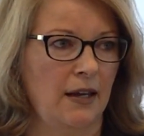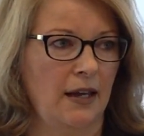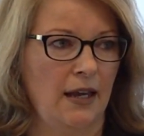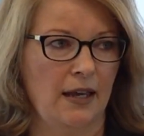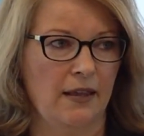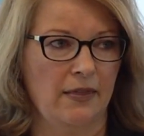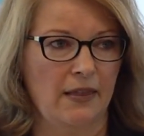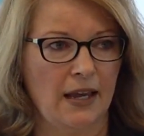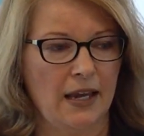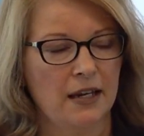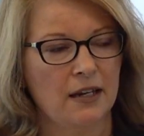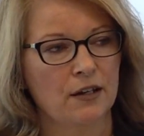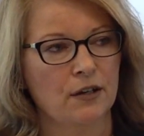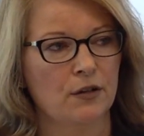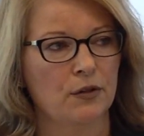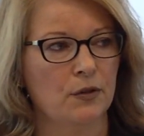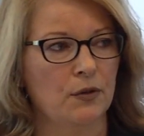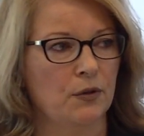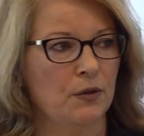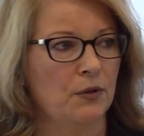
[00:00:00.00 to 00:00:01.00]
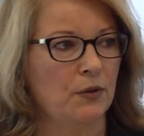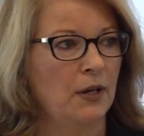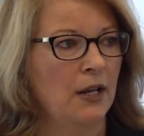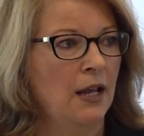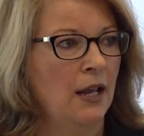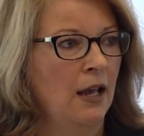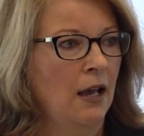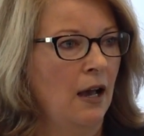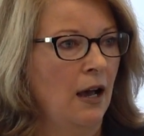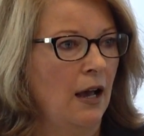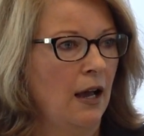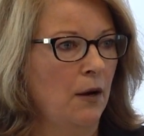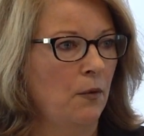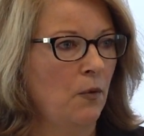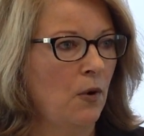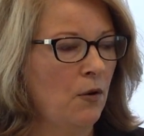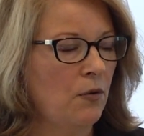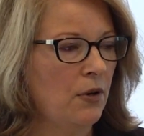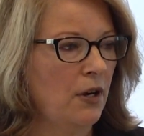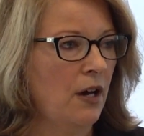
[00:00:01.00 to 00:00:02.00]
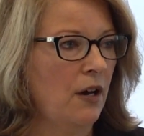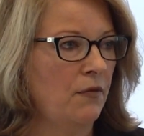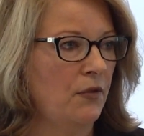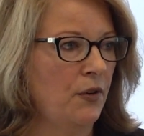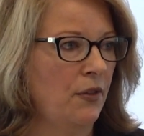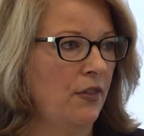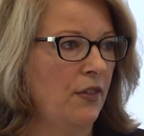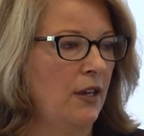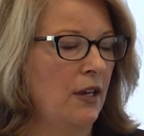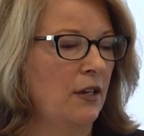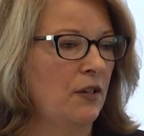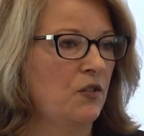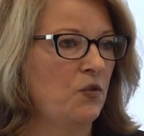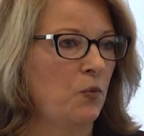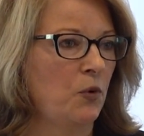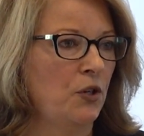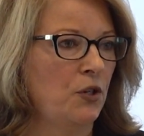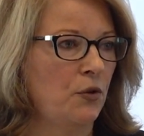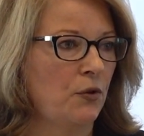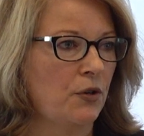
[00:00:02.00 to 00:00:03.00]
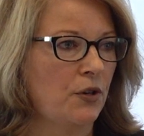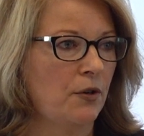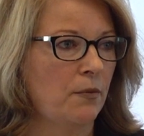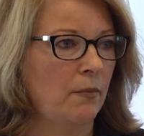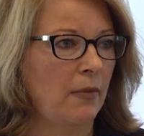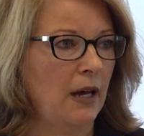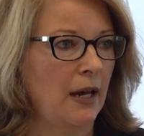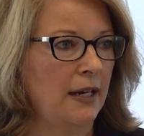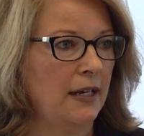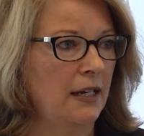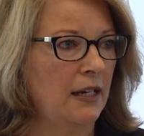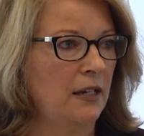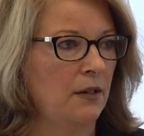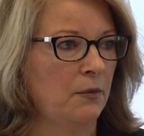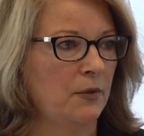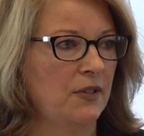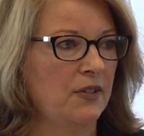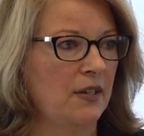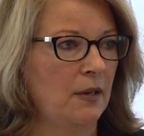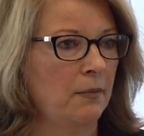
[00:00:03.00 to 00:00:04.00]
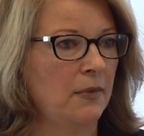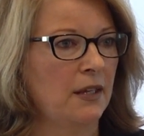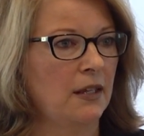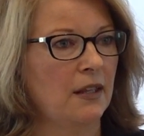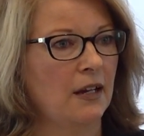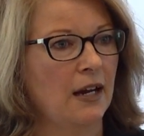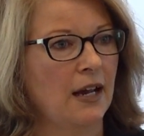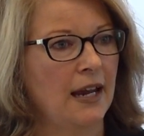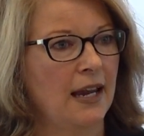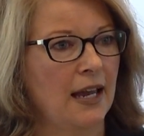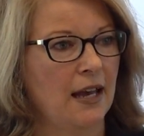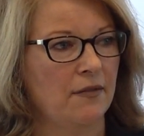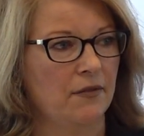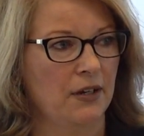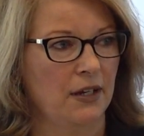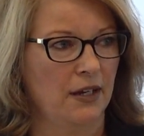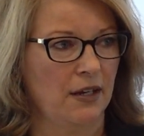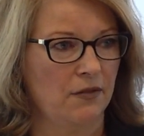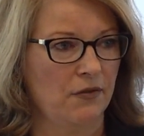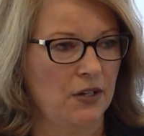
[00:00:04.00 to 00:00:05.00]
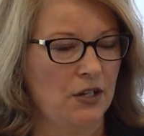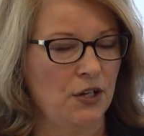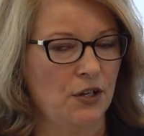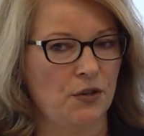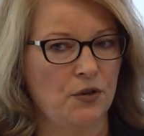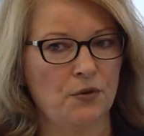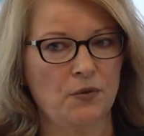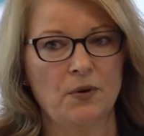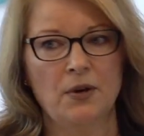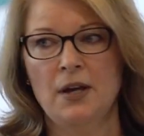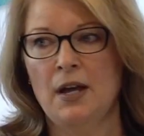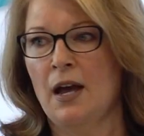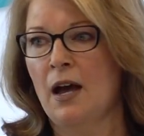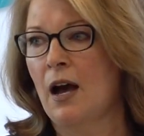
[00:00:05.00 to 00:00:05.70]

And they include, I won't cover things where you're combining it with something that I haven't given you.